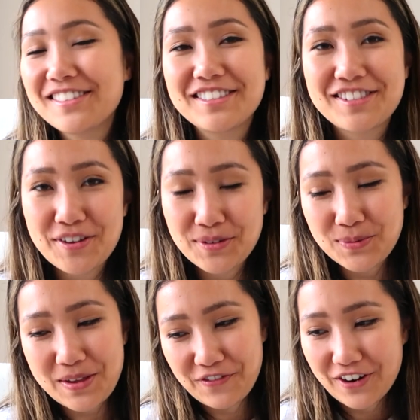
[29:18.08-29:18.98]
so
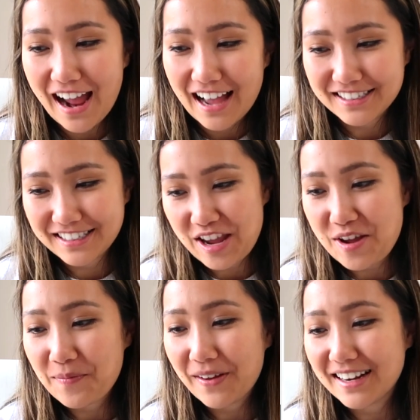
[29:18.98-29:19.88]
sweet for
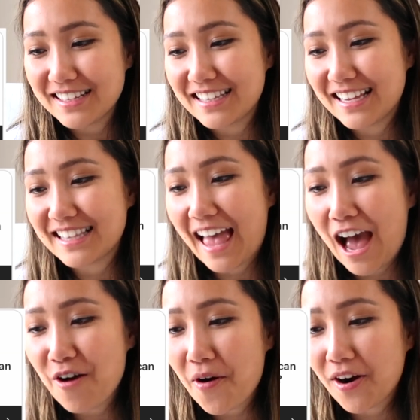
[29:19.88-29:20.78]
asking, but it says,
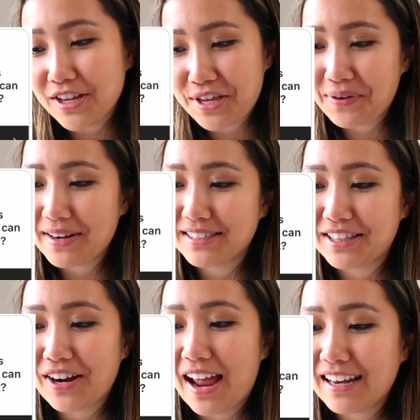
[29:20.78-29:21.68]
how are you, and is
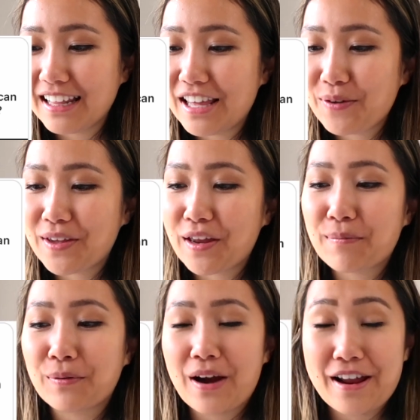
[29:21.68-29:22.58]
there anything we can
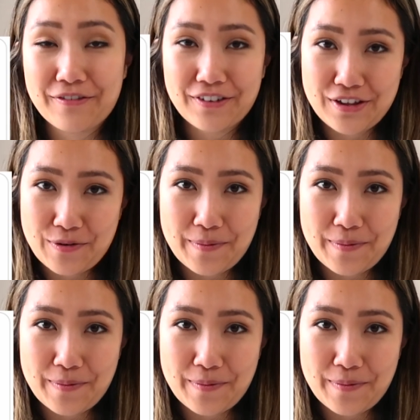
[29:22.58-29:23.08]
pray for you